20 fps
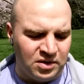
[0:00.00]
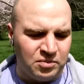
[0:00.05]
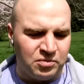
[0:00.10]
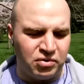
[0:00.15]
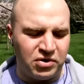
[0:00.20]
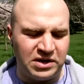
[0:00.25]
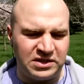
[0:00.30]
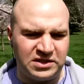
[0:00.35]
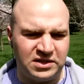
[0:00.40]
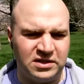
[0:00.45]

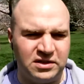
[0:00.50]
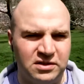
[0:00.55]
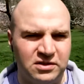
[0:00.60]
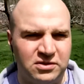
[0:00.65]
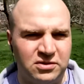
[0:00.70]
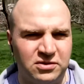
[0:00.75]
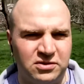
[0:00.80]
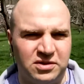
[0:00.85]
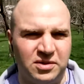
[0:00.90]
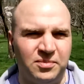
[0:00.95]
president
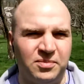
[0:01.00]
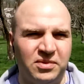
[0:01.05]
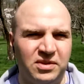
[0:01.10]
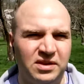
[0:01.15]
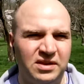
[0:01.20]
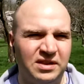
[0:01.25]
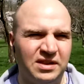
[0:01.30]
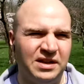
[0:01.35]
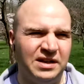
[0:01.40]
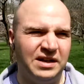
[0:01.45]
or
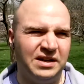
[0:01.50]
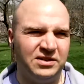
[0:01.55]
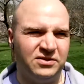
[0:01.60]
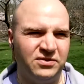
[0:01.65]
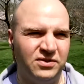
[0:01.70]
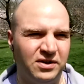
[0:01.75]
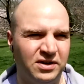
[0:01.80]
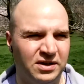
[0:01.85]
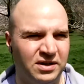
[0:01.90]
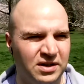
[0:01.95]
something, then that's
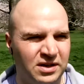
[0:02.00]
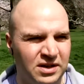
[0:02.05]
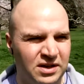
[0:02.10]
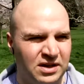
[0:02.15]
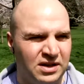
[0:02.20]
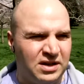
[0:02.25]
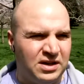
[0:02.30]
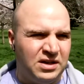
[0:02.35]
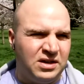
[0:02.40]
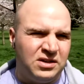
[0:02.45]
very
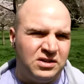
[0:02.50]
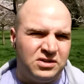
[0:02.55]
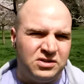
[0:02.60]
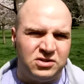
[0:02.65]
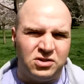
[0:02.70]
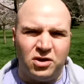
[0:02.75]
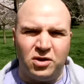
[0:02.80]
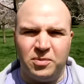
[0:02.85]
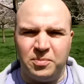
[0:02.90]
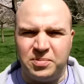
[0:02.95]

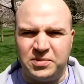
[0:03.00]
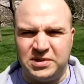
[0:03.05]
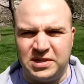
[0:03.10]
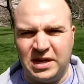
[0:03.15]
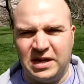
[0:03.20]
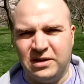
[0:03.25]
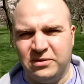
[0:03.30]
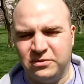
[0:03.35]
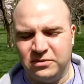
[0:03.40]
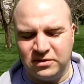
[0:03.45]

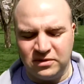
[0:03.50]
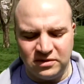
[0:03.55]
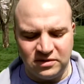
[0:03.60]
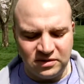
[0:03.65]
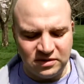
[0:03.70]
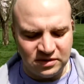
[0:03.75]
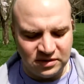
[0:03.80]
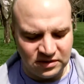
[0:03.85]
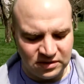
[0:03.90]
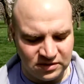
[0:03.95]
top-down.
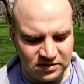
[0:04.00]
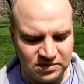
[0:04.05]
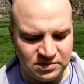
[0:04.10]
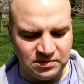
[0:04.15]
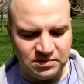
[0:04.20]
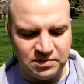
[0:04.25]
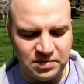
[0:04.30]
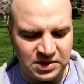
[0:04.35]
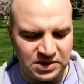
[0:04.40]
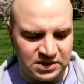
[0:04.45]

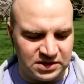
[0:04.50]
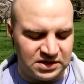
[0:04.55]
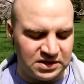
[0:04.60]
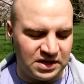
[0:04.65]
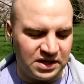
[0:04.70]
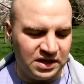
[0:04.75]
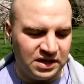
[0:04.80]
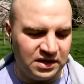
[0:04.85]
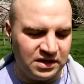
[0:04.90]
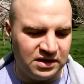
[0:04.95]
But
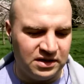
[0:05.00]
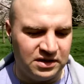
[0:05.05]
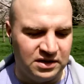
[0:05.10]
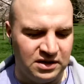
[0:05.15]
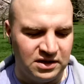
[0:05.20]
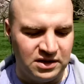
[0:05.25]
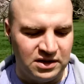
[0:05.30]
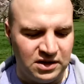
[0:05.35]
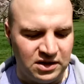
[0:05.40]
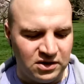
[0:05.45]

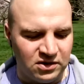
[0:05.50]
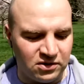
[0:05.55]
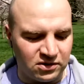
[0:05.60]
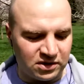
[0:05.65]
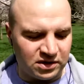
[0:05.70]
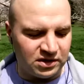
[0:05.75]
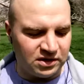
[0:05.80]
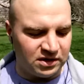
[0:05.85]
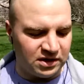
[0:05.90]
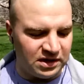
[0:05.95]

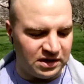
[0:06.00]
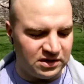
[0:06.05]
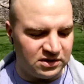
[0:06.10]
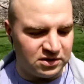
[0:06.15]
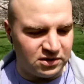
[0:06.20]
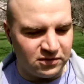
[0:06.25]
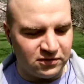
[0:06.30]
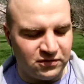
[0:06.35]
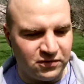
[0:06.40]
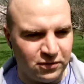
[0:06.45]
looking into
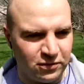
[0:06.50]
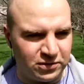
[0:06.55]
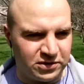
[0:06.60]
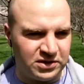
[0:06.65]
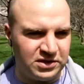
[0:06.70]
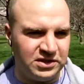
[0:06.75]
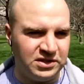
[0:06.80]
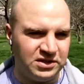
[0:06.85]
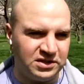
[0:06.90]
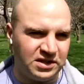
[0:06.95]
the
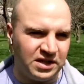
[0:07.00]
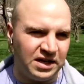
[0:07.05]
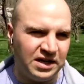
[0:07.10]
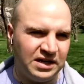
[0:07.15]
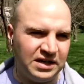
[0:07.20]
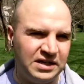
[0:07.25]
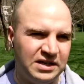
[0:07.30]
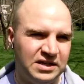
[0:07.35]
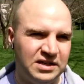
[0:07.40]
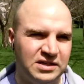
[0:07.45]
forces that
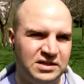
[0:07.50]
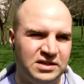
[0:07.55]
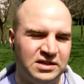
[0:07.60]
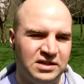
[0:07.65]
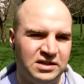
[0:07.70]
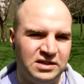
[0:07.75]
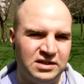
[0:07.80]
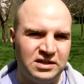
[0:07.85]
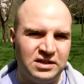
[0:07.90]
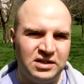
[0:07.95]
lead
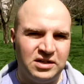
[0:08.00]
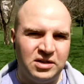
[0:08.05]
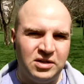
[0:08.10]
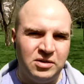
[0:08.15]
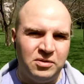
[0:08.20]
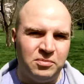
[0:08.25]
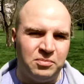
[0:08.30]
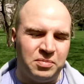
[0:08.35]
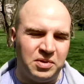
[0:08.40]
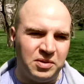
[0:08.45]

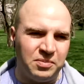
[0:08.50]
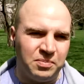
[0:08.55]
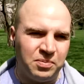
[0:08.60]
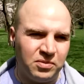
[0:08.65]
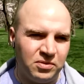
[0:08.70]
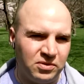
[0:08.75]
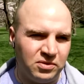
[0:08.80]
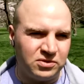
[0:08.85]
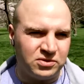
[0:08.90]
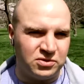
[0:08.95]

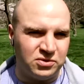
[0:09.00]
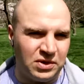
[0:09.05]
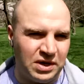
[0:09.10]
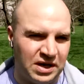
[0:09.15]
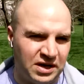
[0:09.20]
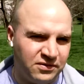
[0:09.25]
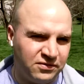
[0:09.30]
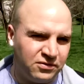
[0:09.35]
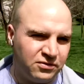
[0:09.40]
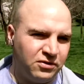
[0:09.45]
people to
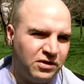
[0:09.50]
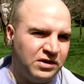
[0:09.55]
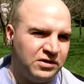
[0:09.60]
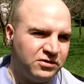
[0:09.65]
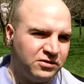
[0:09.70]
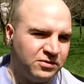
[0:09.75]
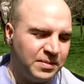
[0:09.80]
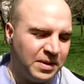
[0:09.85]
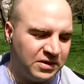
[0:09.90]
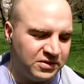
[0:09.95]
have greater
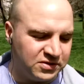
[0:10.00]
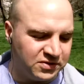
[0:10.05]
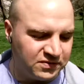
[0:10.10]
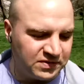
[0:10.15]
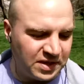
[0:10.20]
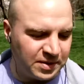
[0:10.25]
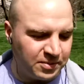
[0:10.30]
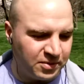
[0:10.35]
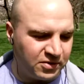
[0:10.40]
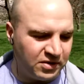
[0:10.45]
amounts of
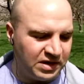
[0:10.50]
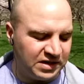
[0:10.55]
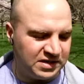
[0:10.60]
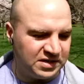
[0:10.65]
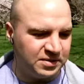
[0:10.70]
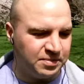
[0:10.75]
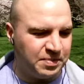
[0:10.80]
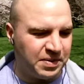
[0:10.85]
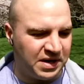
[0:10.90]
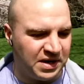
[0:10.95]
democratic
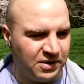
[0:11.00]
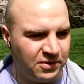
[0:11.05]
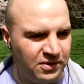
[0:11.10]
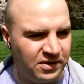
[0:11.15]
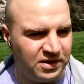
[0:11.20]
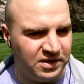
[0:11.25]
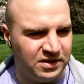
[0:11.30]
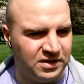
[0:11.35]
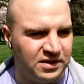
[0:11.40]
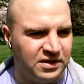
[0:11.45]

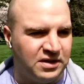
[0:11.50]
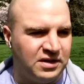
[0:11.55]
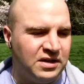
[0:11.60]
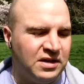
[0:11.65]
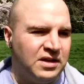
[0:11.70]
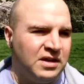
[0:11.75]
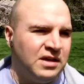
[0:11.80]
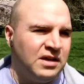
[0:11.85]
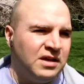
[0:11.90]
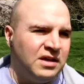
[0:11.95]
power,
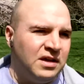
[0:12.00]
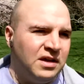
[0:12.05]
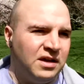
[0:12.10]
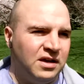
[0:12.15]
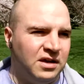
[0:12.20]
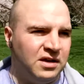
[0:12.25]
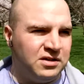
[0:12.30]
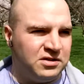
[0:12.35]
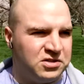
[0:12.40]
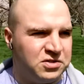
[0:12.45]

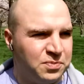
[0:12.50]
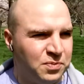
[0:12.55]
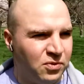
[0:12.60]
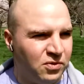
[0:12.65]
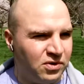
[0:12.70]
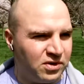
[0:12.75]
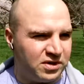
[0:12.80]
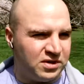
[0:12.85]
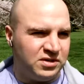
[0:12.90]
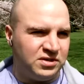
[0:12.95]

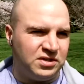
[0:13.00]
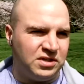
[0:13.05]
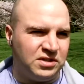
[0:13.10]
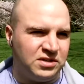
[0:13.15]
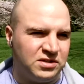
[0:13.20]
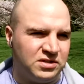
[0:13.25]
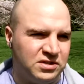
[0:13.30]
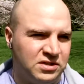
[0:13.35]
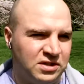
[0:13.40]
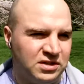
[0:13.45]
smaller
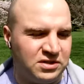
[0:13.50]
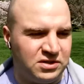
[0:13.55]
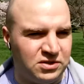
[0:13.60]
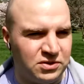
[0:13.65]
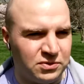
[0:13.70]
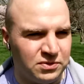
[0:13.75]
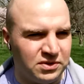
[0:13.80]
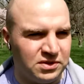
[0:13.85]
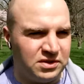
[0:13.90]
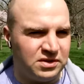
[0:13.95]

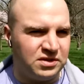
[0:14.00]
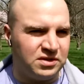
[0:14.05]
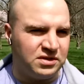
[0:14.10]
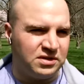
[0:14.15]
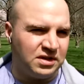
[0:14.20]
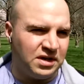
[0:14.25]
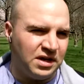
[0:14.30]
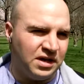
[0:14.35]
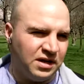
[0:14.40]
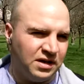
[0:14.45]
constituent
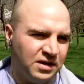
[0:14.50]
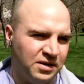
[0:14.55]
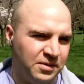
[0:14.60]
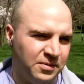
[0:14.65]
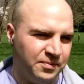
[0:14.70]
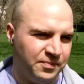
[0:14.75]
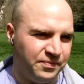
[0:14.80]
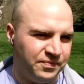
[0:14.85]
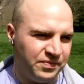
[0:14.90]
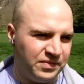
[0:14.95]

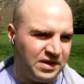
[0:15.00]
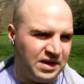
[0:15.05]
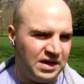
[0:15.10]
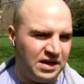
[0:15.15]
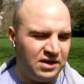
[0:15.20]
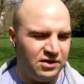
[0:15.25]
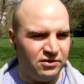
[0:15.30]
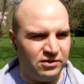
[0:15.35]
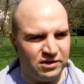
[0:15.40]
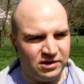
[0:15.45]

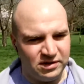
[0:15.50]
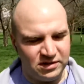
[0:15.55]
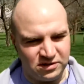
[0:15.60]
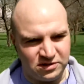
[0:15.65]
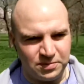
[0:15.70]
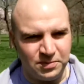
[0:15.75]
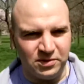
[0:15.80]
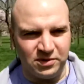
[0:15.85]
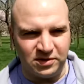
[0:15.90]
areas,